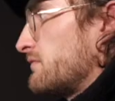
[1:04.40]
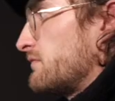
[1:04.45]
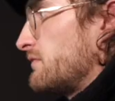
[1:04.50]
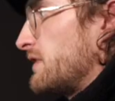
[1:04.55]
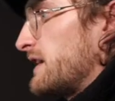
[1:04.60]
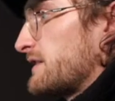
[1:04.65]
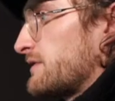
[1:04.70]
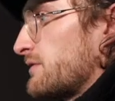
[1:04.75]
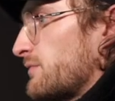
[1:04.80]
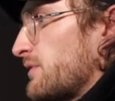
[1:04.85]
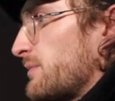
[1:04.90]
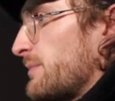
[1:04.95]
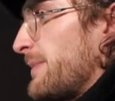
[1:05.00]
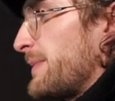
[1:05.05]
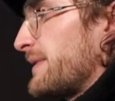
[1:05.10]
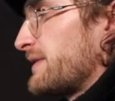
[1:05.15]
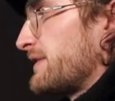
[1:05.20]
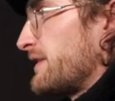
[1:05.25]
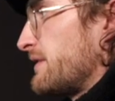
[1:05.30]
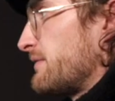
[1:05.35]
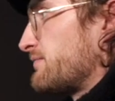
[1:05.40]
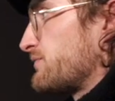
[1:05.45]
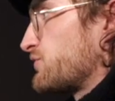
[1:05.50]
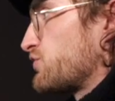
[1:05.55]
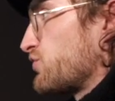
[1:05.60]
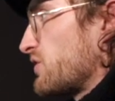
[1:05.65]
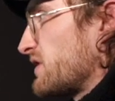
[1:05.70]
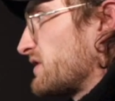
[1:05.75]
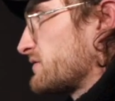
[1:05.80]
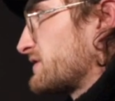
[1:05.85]
Right, so I'm going to be building a
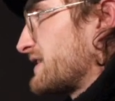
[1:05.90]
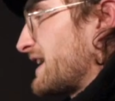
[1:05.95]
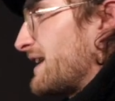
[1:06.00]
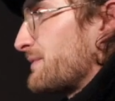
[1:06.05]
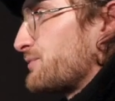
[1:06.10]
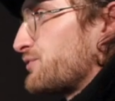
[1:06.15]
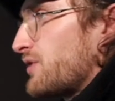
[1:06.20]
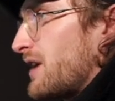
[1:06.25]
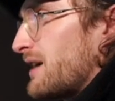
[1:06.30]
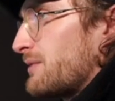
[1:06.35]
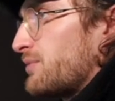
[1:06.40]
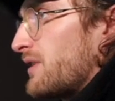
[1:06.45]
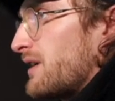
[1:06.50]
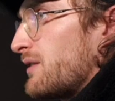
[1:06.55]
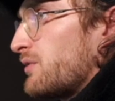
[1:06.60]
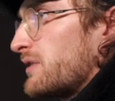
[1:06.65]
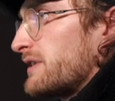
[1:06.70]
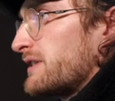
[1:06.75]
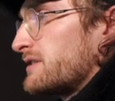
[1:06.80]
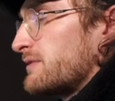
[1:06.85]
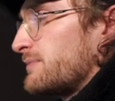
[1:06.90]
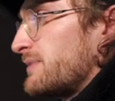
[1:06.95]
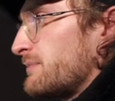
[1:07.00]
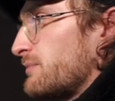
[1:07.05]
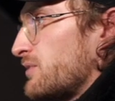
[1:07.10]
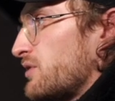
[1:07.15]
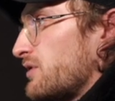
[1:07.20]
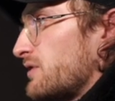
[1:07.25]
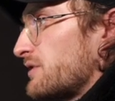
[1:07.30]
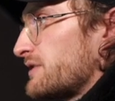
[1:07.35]
drill type track, but I want it to be
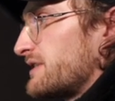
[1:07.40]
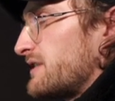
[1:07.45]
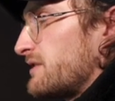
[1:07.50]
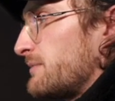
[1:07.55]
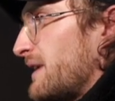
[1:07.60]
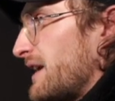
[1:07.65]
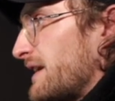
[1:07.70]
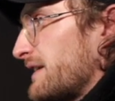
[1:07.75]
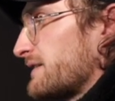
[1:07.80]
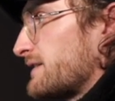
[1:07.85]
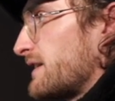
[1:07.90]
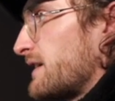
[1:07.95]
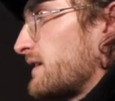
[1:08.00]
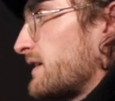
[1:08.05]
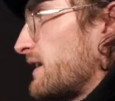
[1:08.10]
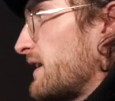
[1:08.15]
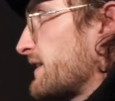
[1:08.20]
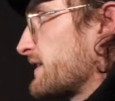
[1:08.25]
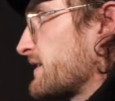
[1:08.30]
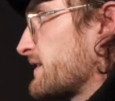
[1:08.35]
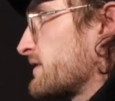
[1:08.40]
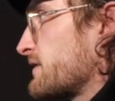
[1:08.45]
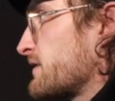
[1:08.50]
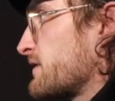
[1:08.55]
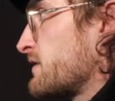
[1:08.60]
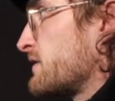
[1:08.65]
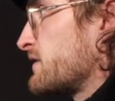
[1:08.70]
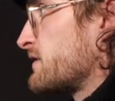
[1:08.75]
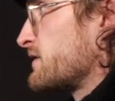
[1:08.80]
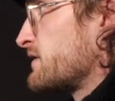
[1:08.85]
more cinematic than like
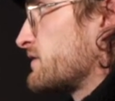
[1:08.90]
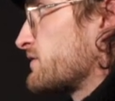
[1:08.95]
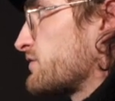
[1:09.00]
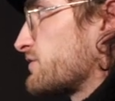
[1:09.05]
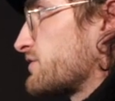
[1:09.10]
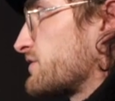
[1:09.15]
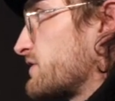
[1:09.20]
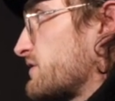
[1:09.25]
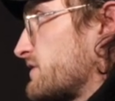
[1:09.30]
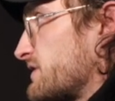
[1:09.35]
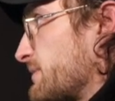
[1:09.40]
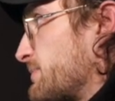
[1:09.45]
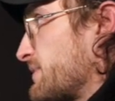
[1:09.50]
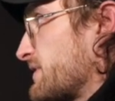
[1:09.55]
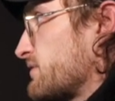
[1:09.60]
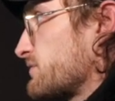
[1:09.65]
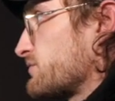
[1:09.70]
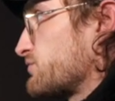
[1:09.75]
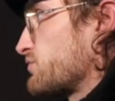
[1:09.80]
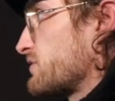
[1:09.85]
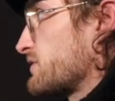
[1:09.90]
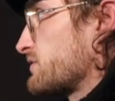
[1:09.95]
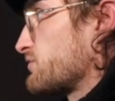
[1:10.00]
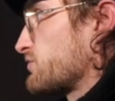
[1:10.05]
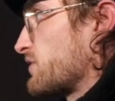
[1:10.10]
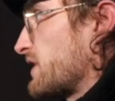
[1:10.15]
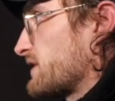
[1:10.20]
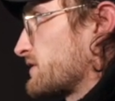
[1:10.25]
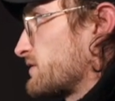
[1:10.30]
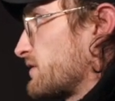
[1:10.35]
just a typical drill
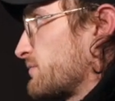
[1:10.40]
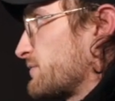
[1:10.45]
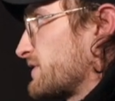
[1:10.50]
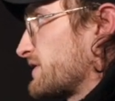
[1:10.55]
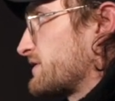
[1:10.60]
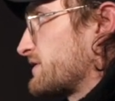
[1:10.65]
track. So I'm going to